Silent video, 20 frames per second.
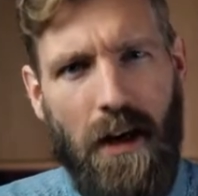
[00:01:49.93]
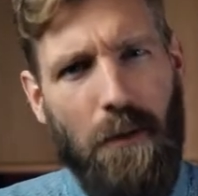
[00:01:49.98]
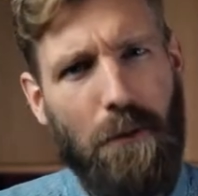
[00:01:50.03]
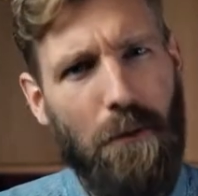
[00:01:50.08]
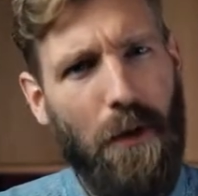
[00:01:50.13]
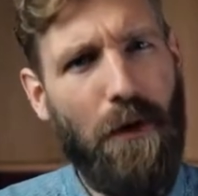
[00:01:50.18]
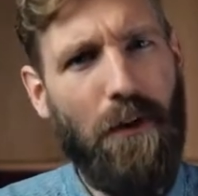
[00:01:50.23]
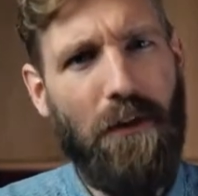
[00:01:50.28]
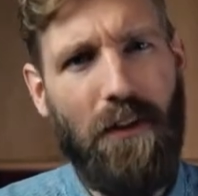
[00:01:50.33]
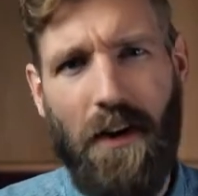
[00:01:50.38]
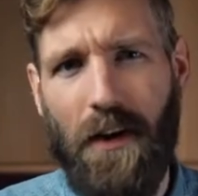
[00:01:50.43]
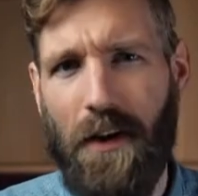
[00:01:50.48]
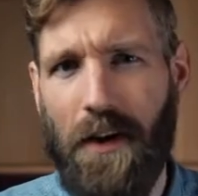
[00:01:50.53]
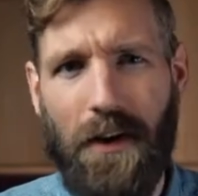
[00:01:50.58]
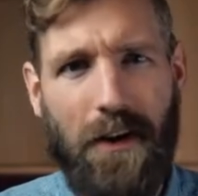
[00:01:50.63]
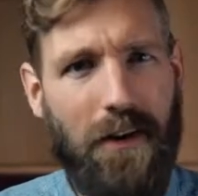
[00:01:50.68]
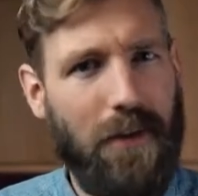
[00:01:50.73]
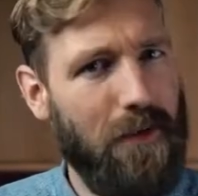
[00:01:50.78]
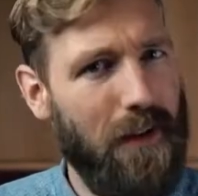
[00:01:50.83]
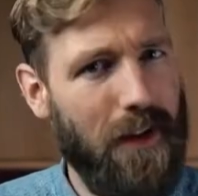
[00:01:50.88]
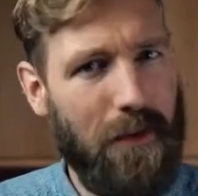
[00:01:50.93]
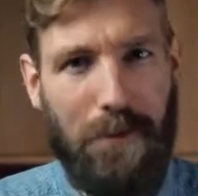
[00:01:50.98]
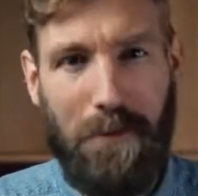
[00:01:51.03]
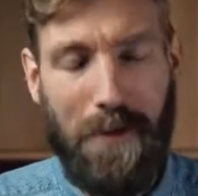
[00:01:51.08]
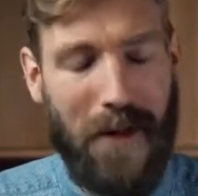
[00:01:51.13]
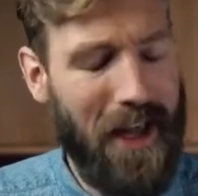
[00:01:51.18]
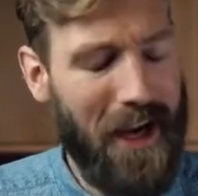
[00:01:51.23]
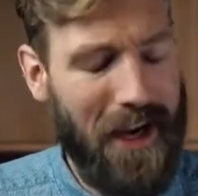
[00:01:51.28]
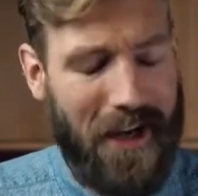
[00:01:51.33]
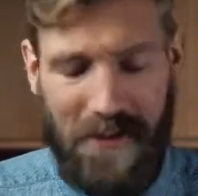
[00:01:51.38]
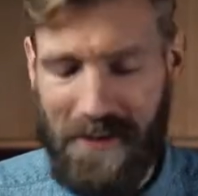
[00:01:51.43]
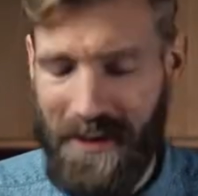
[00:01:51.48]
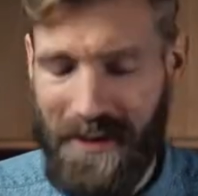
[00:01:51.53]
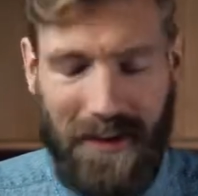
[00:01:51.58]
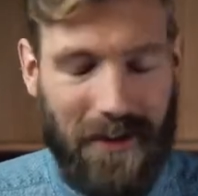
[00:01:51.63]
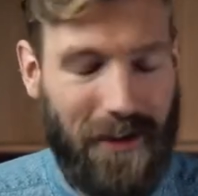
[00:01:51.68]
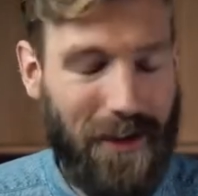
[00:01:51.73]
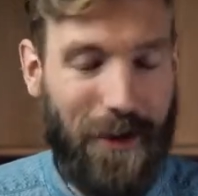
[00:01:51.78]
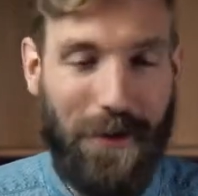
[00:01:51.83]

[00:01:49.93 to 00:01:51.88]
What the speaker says: Both are a blast and